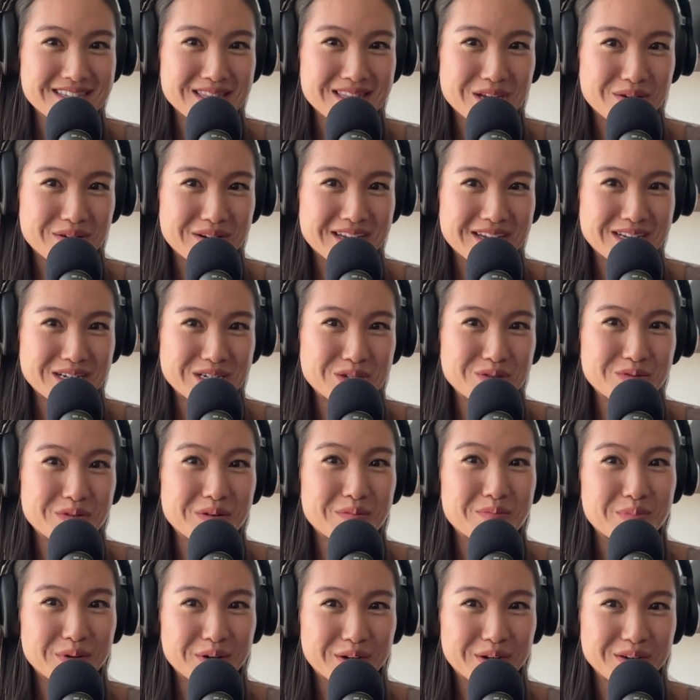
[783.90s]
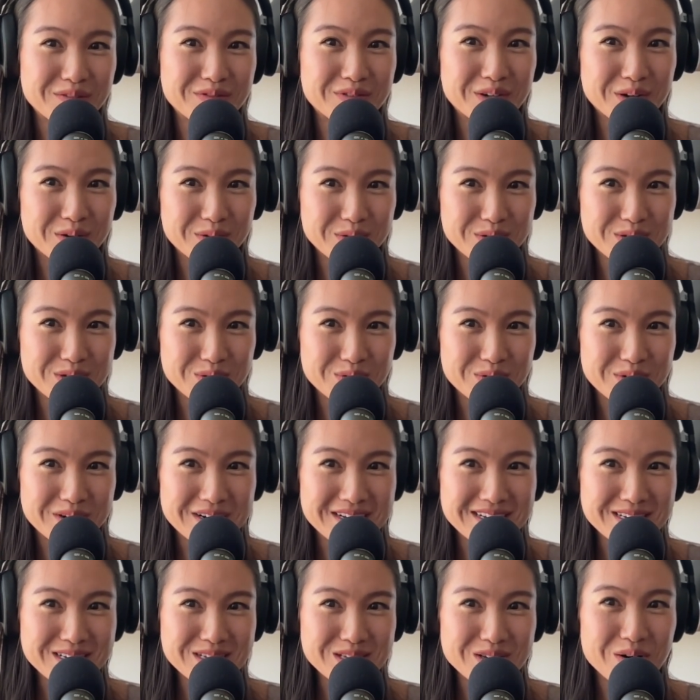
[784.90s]
theory into a book of ghost
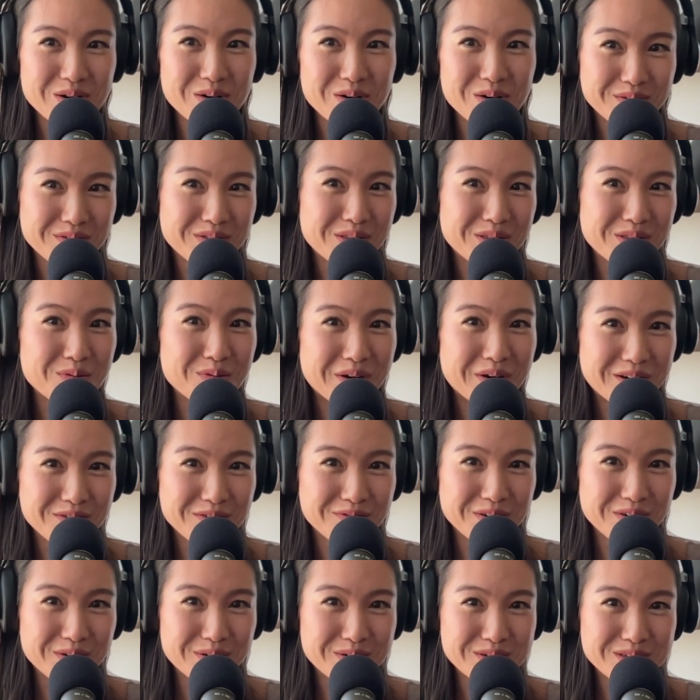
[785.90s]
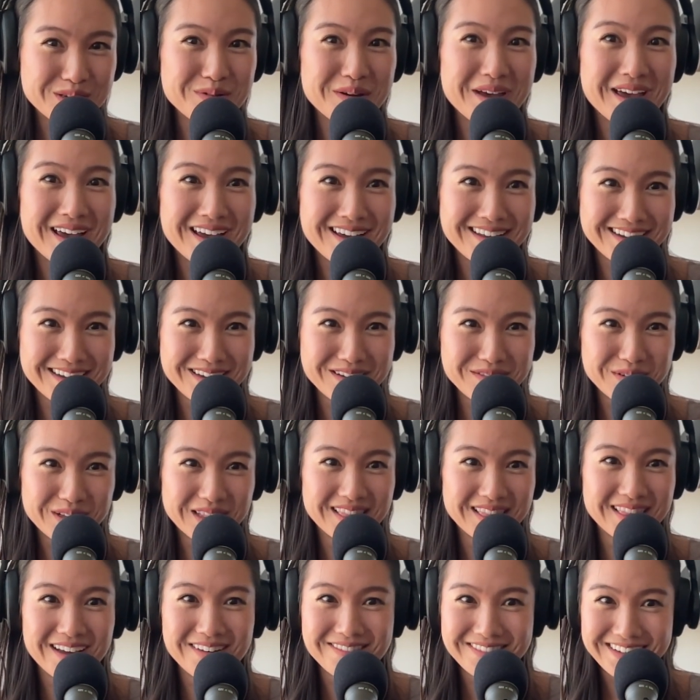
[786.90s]
stories, all of the white folks who hate it would
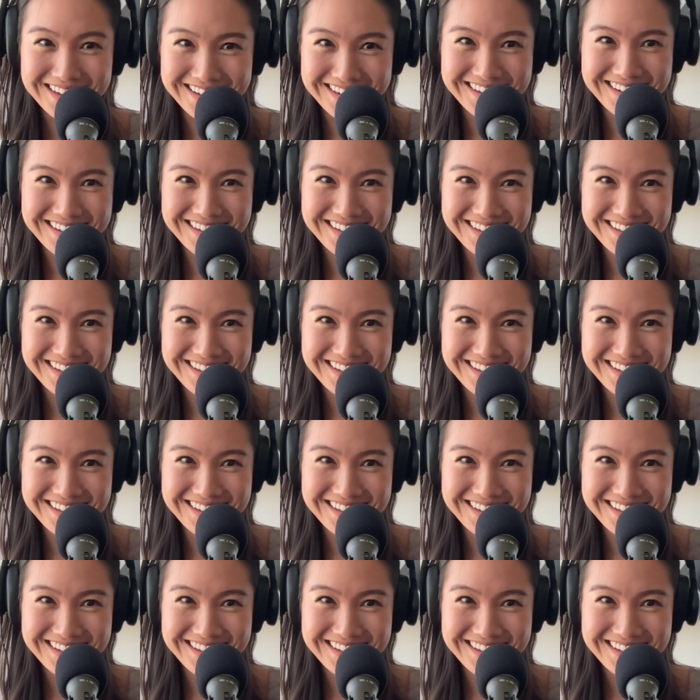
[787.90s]
love it.